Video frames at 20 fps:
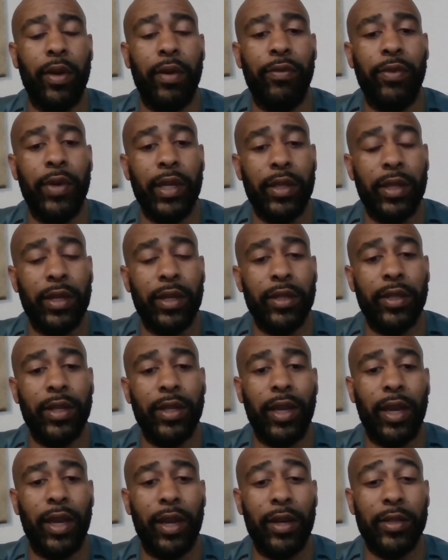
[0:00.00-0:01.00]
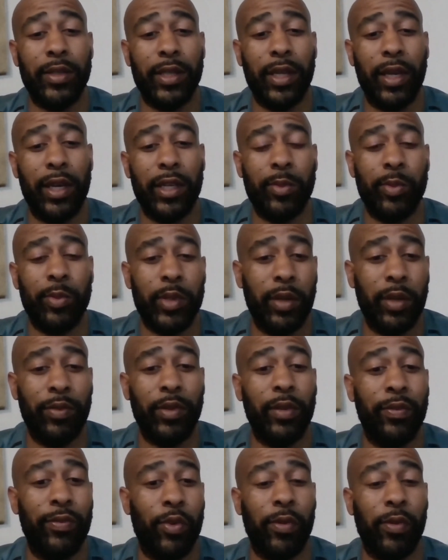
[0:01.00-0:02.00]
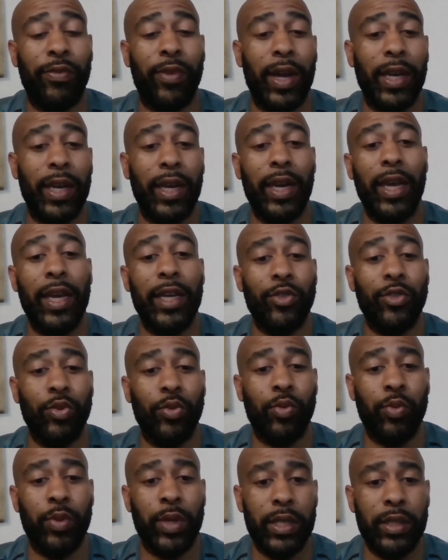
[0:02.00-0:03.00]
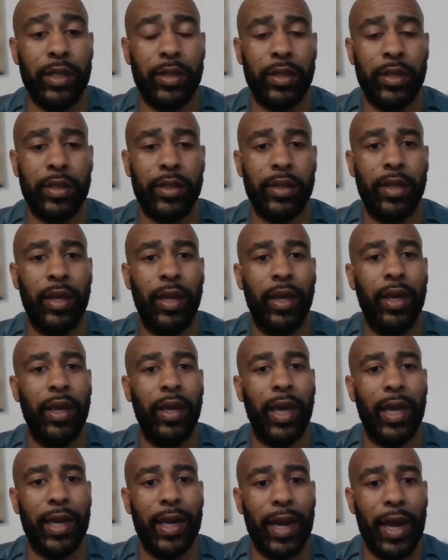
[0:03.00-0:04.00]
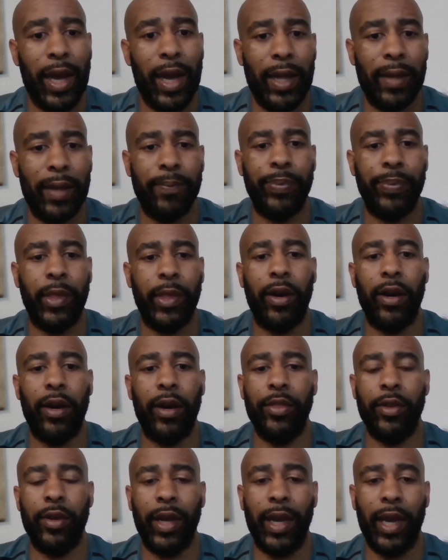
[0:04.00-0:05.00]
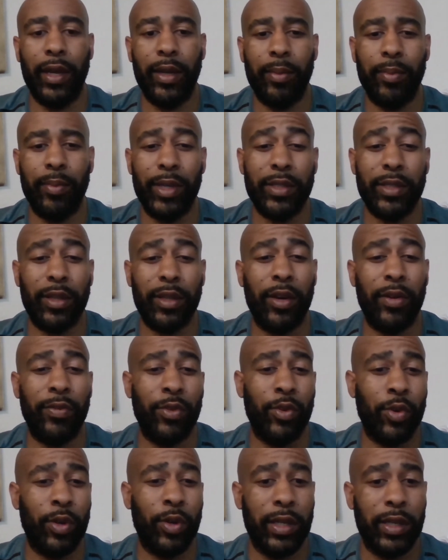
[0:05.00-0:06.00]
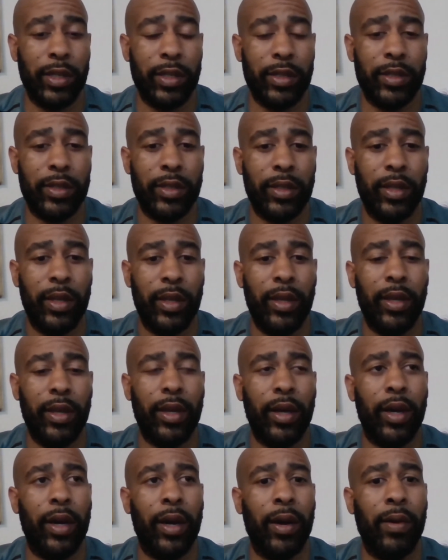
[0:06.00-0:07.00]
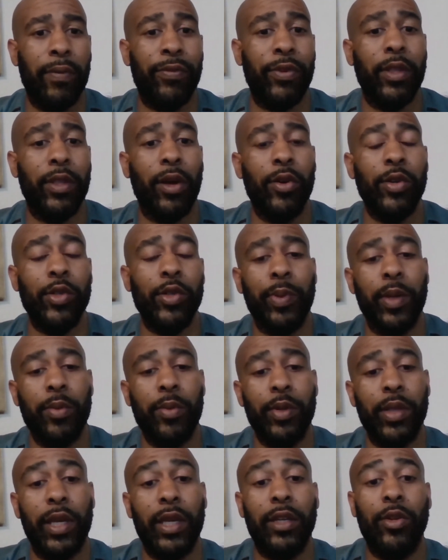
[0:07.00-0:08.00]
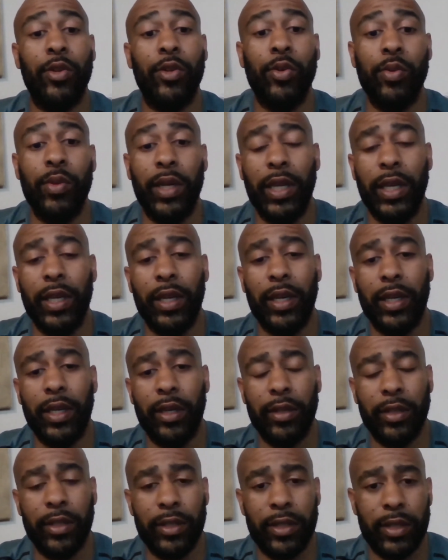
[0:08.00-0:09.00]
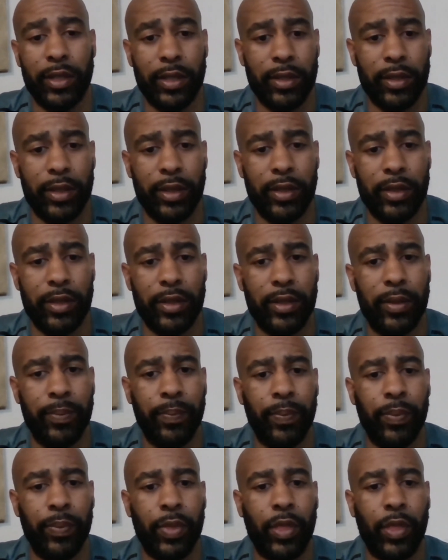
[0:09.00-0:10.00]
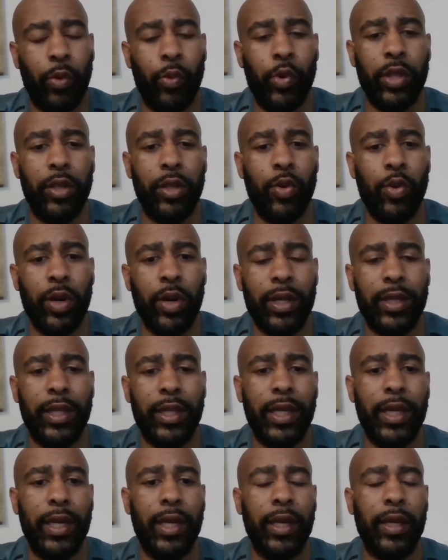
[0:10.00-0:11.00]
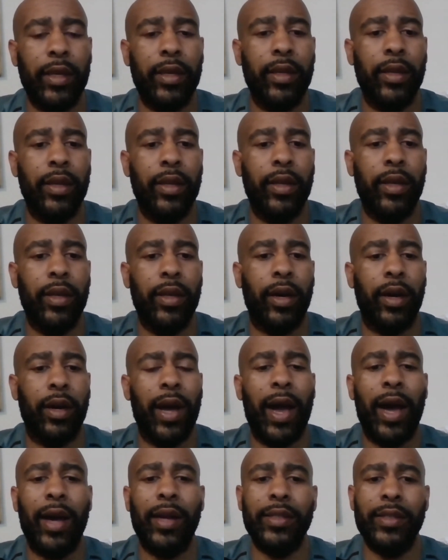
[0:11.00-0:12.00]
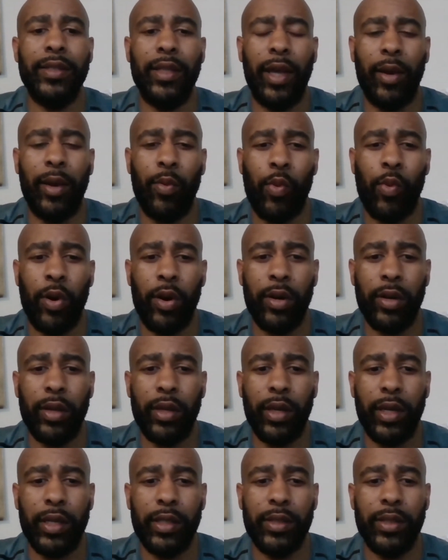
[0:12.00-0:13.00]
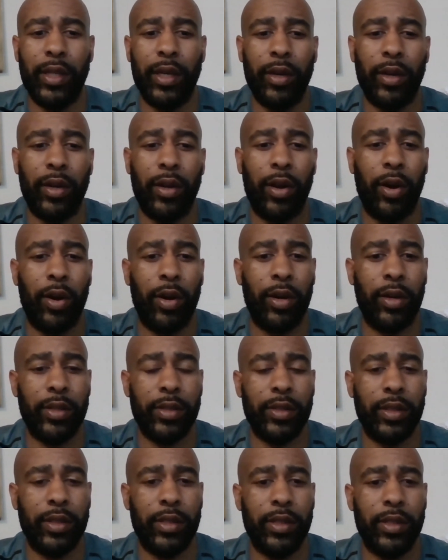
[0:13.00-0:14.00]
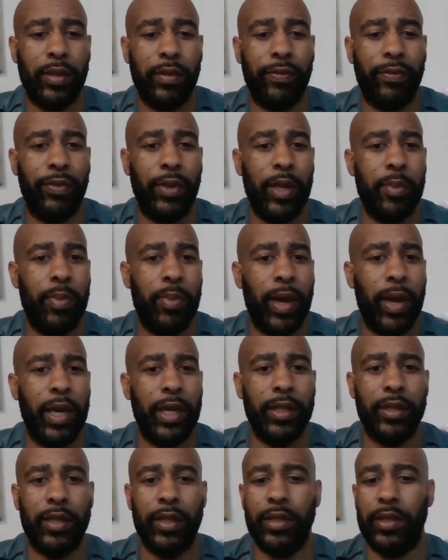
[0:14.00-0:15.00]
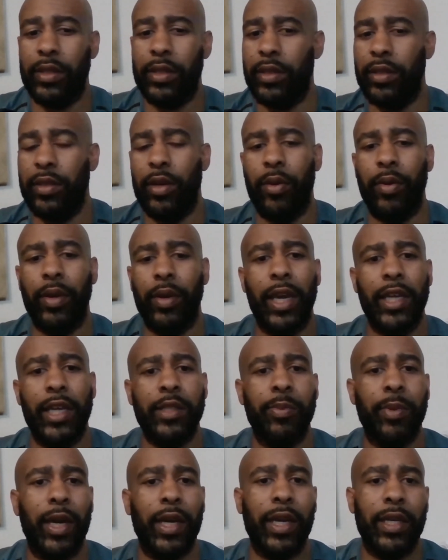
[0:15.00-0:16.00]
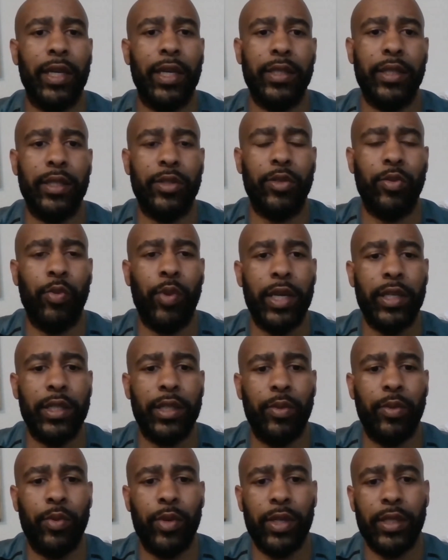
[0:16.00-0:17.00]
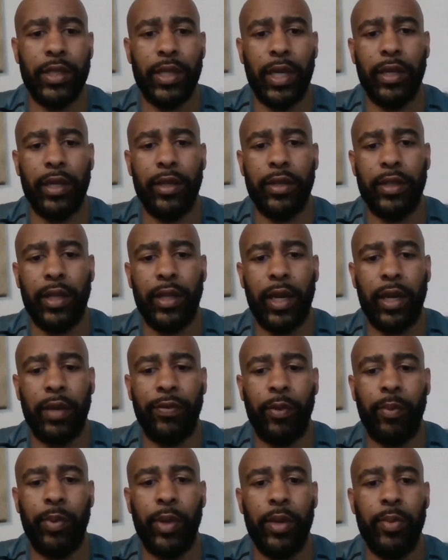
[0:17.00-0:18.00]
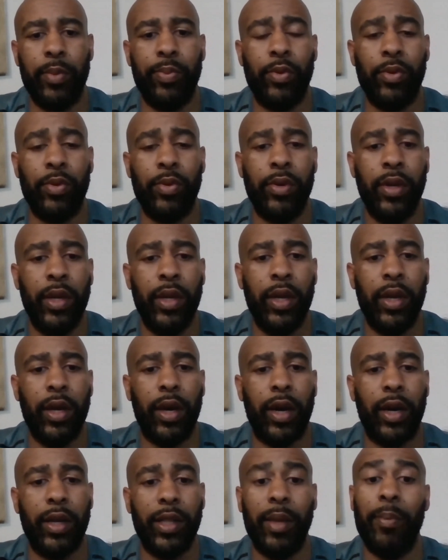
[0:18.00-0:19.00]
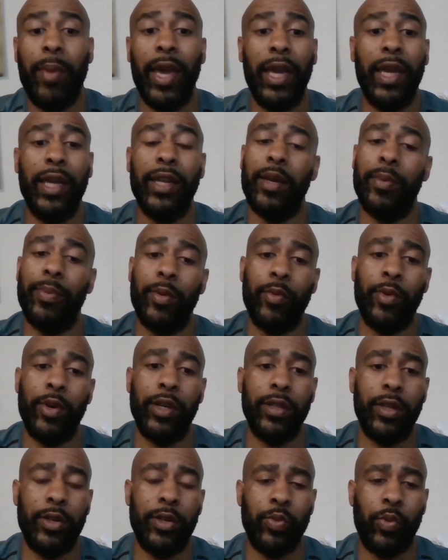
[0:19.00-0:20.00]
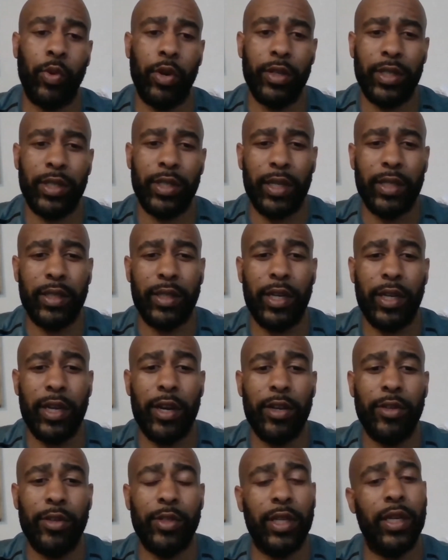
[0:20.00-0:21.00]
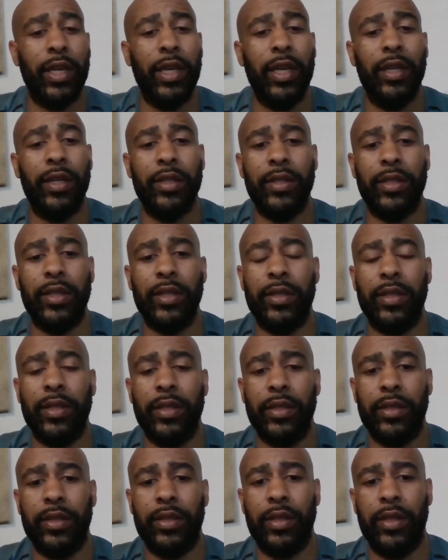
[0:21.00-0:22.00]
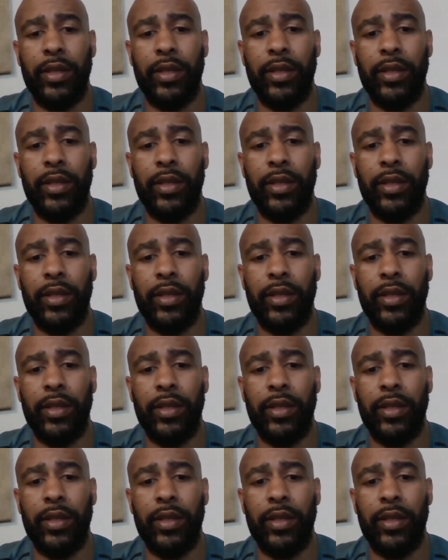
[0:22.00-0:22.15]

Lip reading: evicted under the CARES Act specifically for financial reasons and not the other elements of your lease. For those people that do need legal assistance with your clinic, how does that work? Is there a cost? Is it fee-based? Is it, case-by-case situation? What does that look like for people that may end up in one of those worst-case scenarios and need assistance?